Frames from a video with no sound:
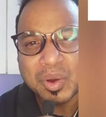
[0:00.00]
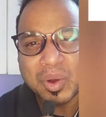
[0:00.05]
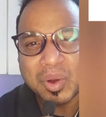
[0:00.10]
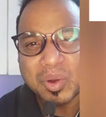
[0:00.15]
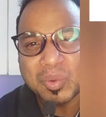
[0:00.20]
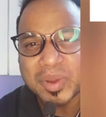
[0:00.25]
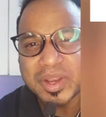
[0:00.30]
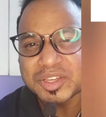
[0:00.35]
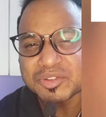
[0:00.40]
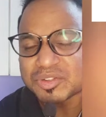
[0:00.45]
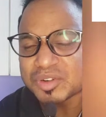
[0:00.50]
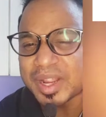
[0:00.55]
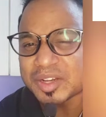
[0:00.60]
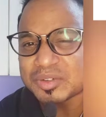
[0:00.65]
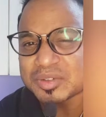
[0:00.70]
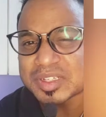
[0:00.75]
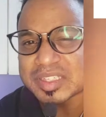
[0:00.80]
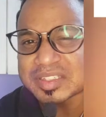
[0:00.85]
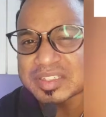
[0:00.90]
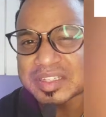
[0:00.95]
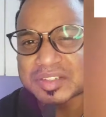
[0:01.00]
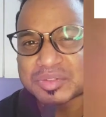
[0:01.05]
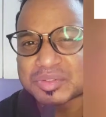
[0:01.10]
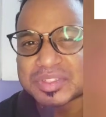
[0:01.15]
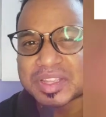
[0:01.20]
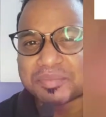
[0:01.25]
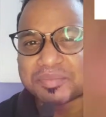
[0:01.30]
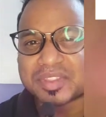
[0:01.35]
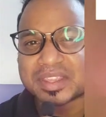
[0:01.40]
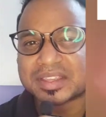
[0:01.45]
or when you try to listen to
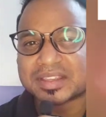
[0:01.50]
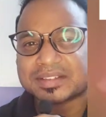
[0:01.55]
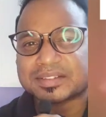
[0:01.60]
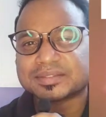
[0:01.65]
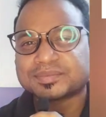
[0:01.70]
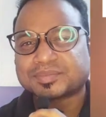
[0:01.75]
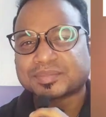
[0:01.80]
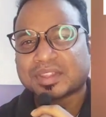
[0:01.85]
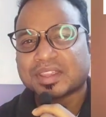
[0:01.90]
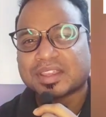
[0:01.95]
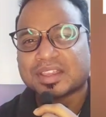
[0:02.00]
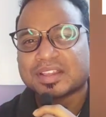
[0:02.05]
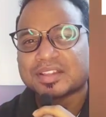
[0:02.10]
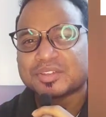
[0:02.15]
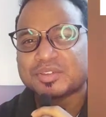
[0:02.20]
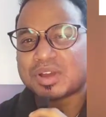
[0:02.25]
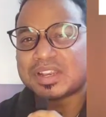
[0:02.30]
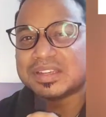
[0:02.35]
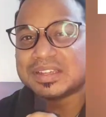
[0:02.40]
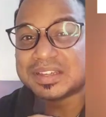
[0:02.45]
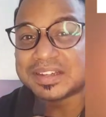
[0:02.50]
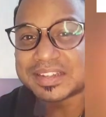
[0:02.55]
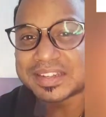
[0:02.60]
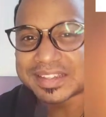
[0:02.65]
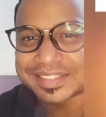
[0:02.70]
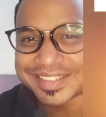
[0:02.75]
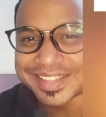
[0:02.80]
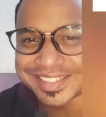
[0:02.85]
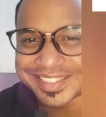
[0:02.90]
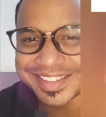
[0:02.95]
something, you are
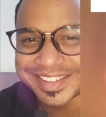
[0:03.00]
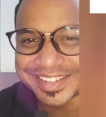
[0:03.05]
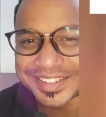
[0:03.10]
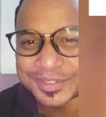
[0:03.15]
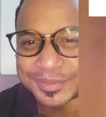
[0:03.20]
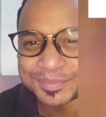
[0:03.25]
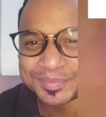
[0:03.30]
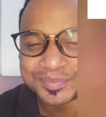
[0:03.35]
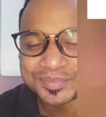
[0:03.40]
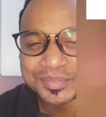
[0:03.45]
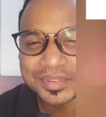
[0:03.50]
learning the thing